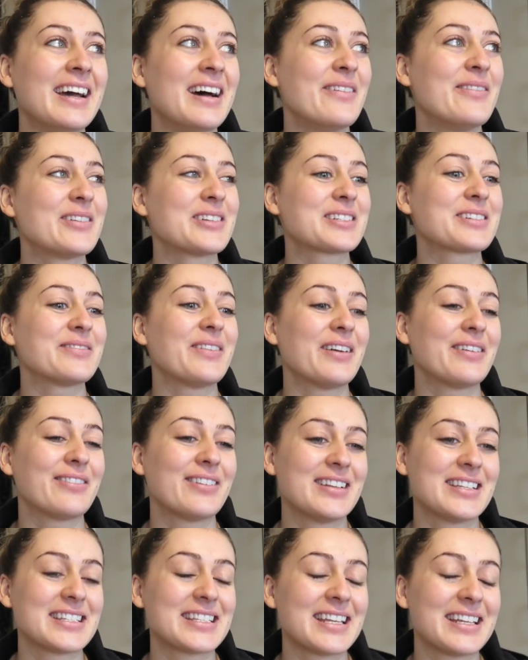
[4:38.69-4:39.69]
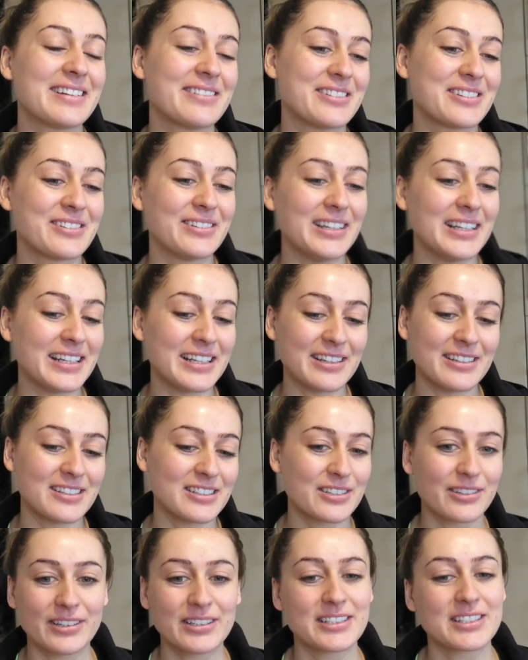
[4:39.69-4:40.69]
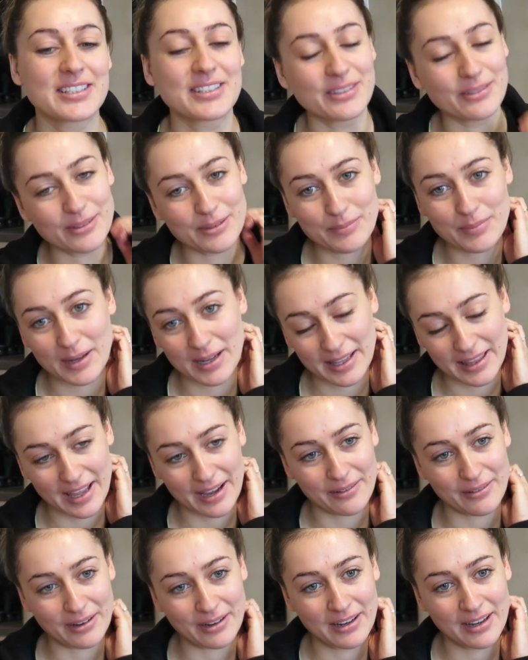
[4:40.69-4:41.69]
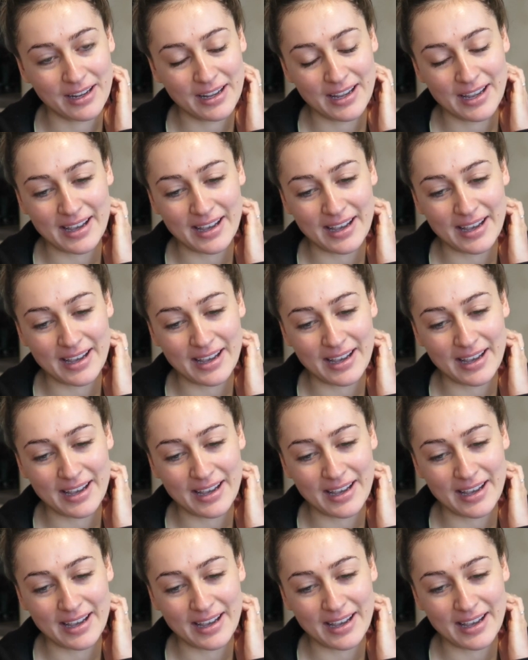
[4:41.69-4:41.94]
A bunch of my friends said it was really good, so I just thought we'd pick that one.